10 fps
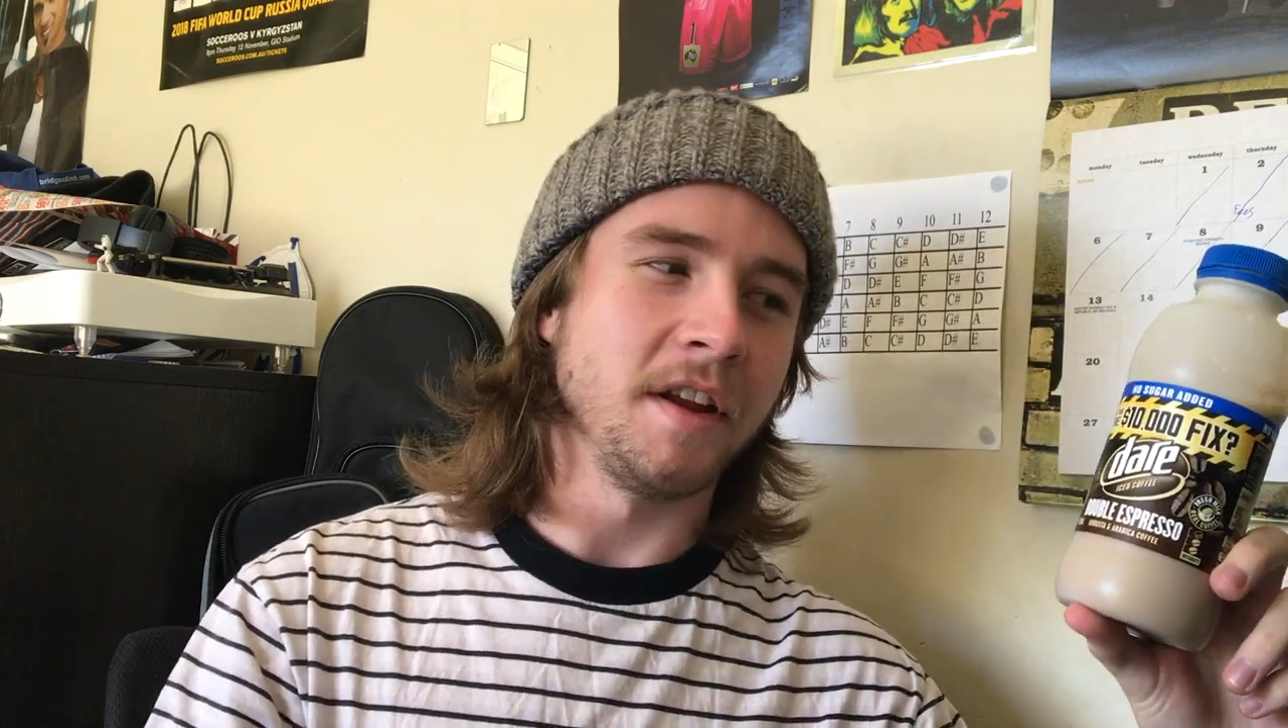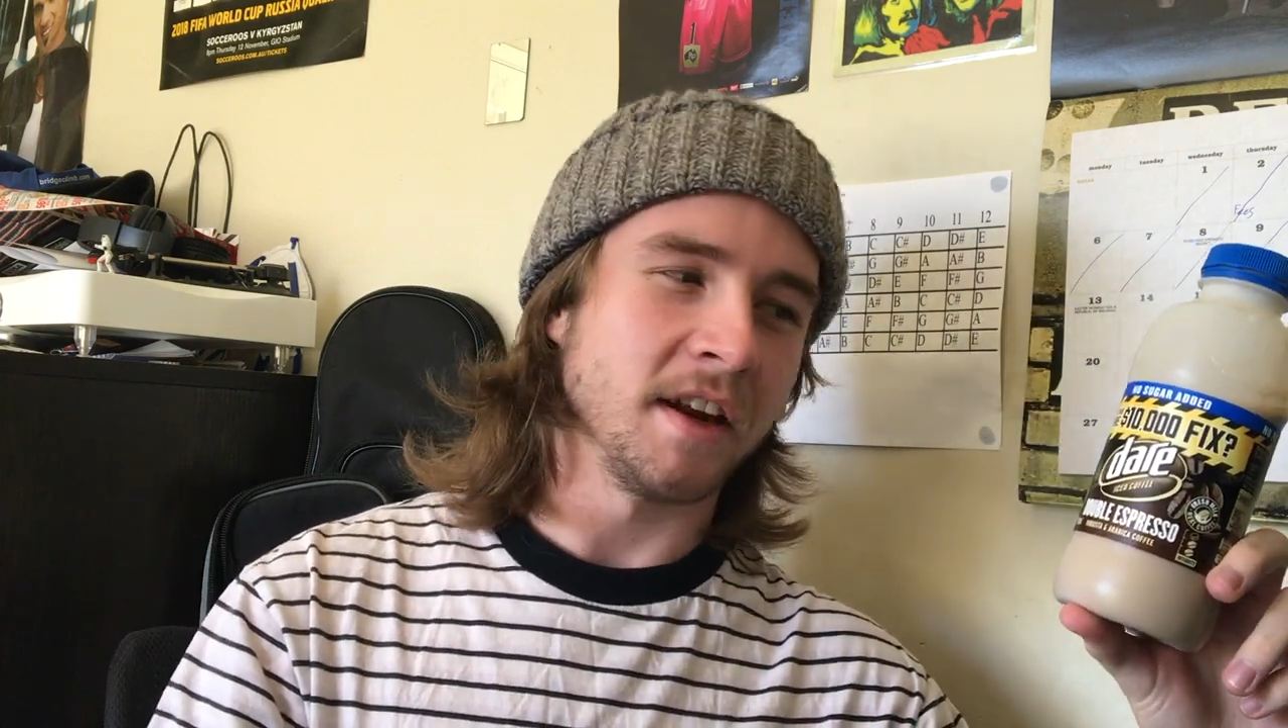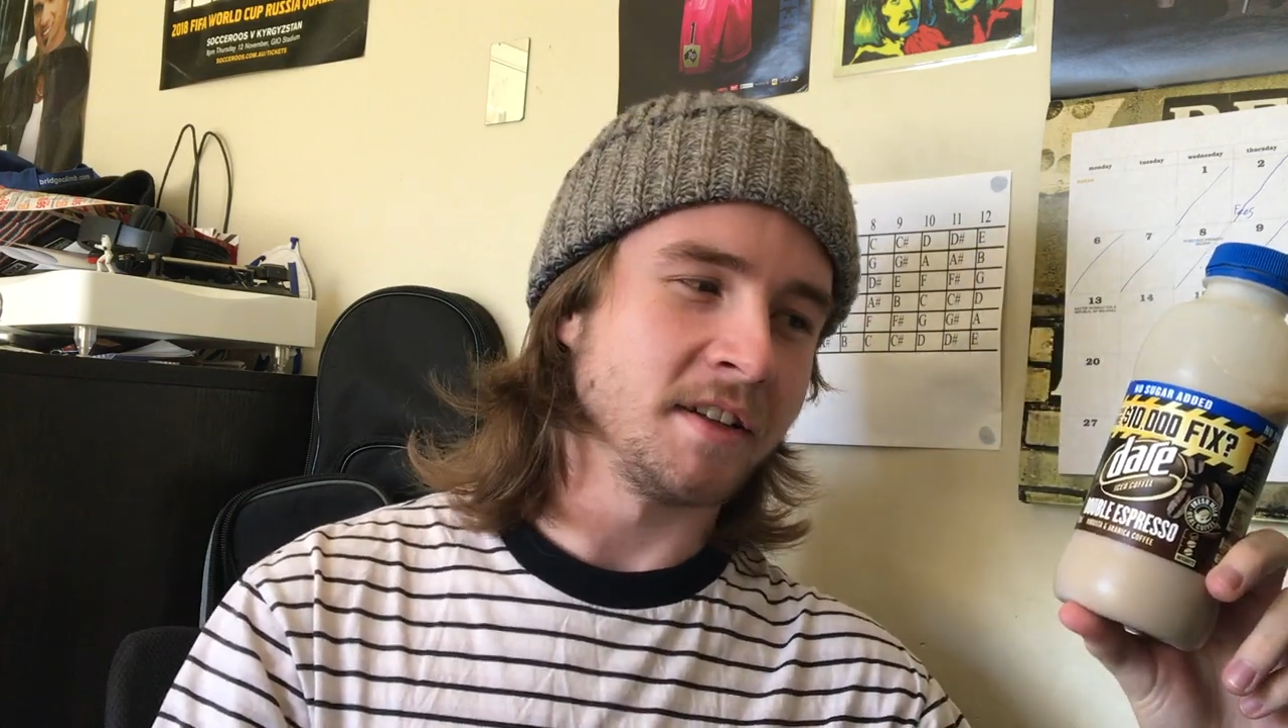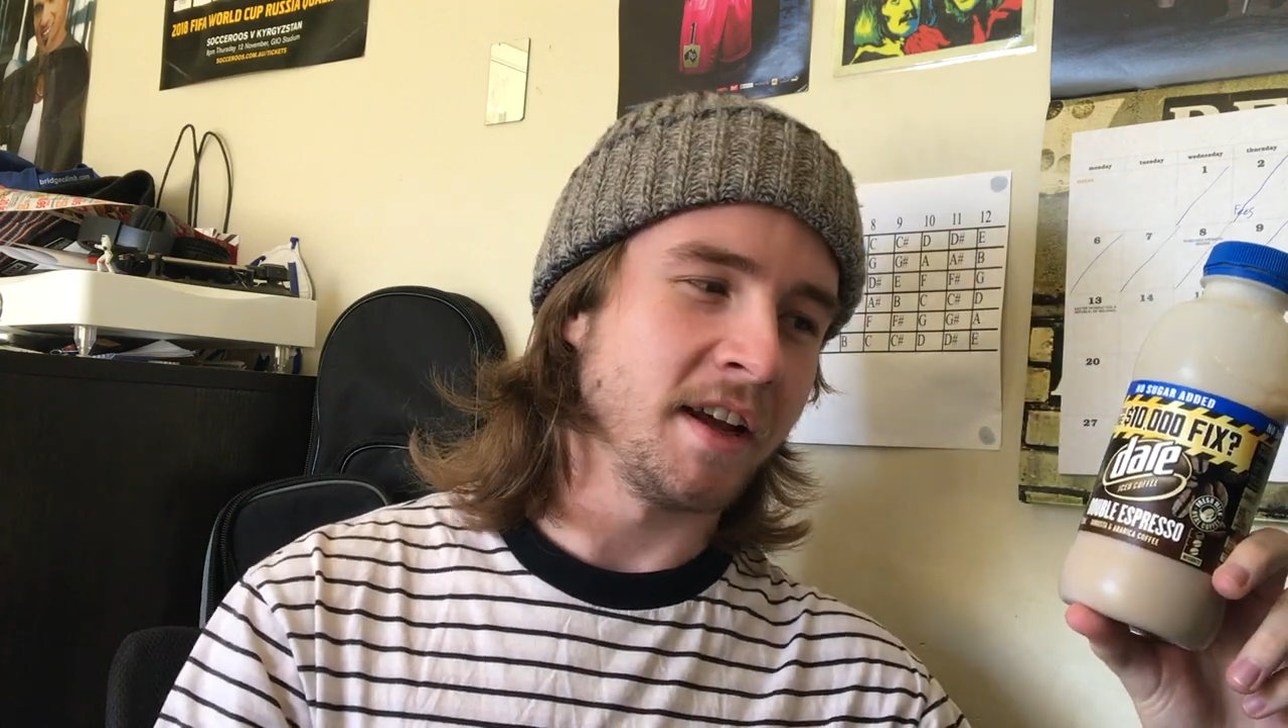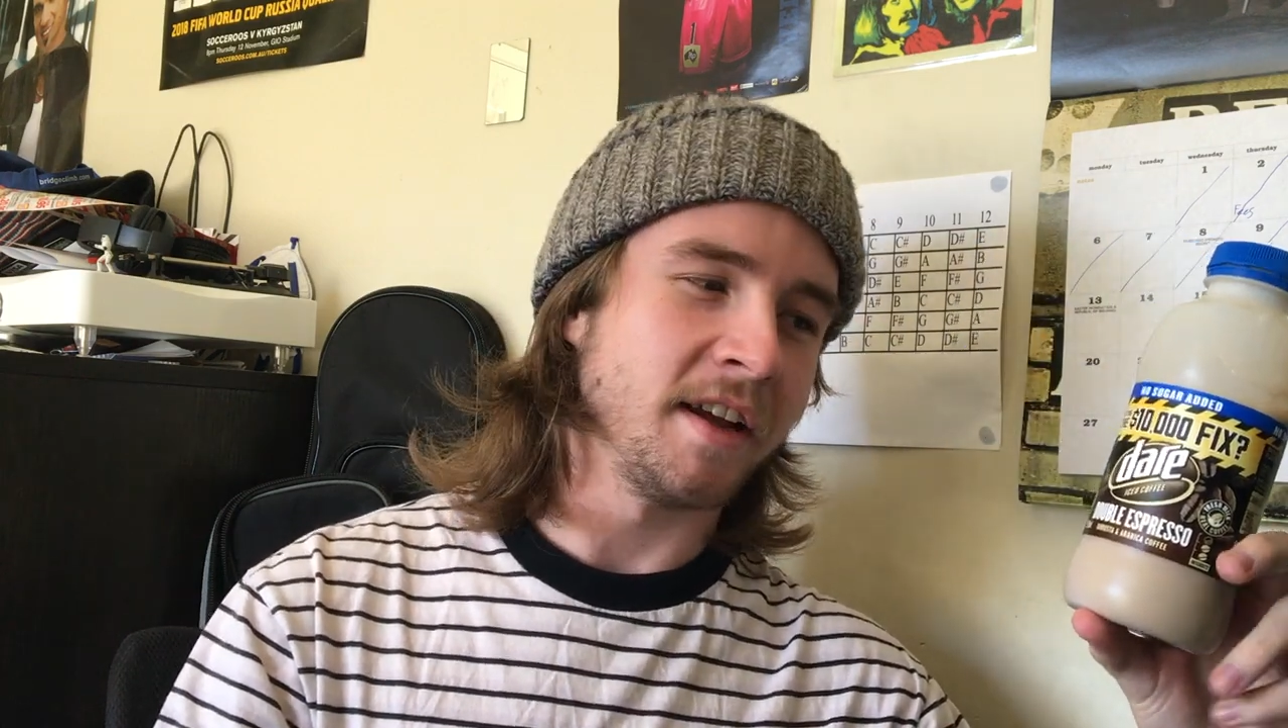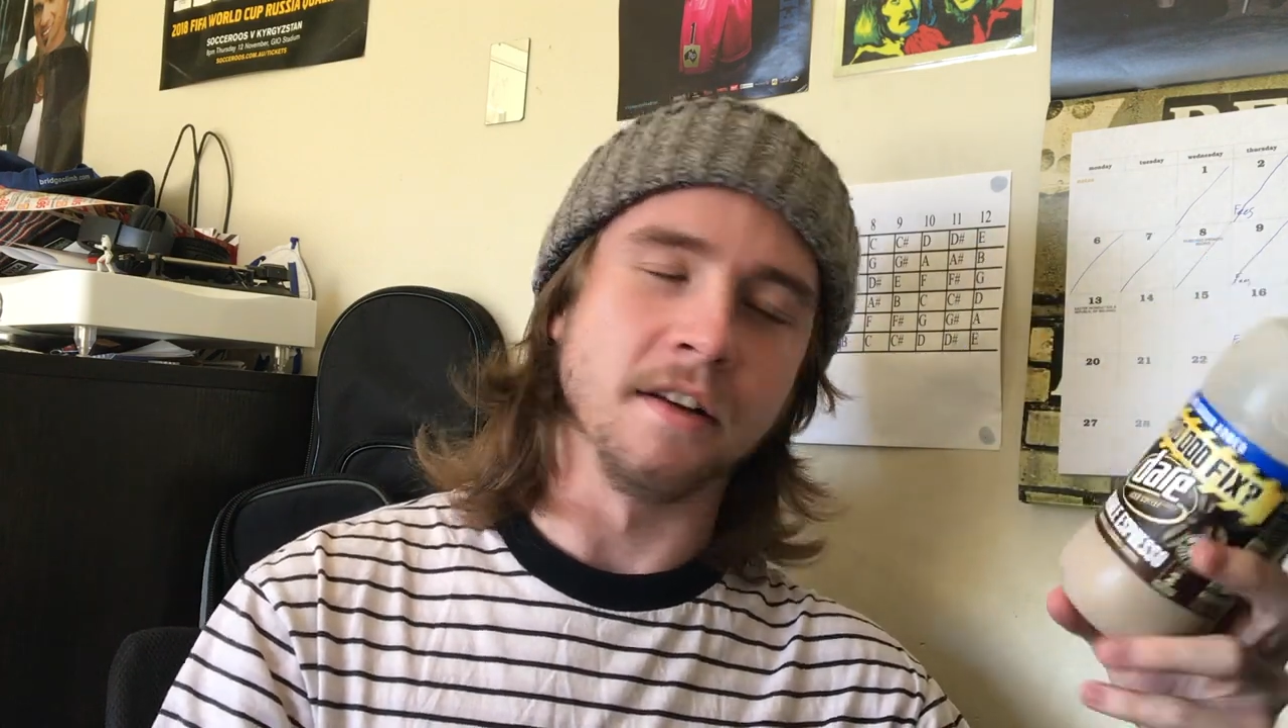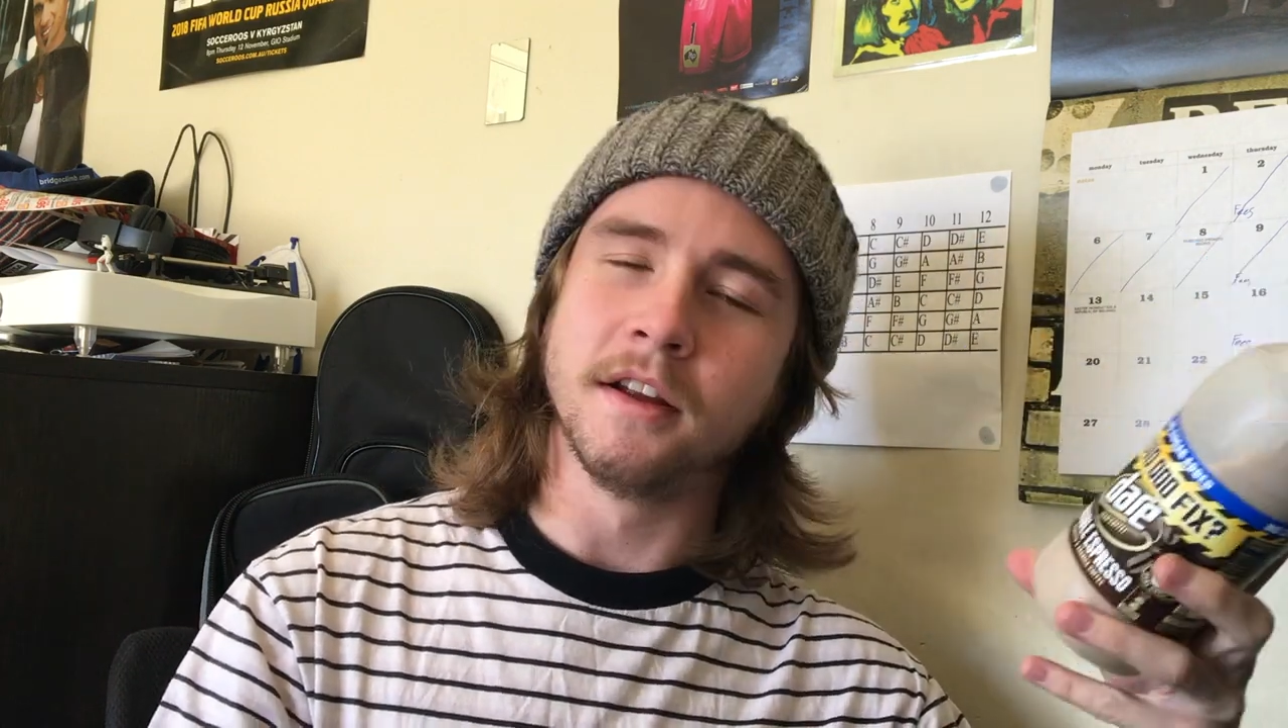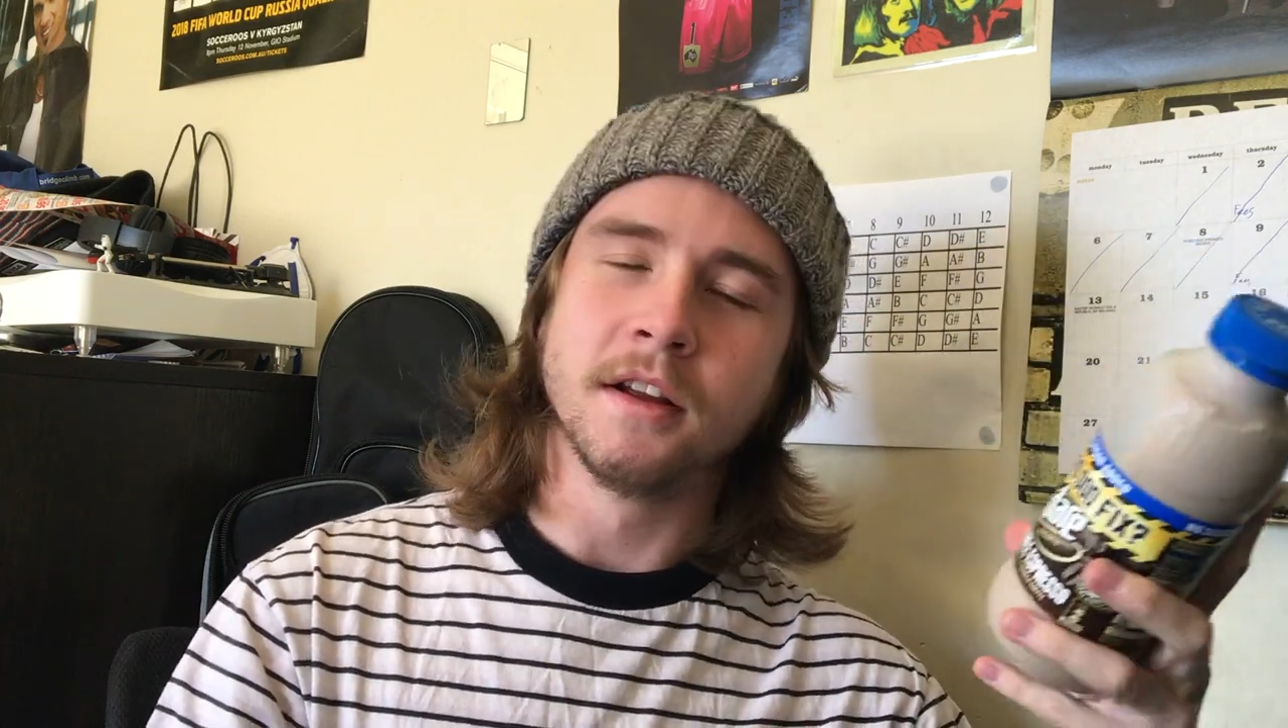out of 10.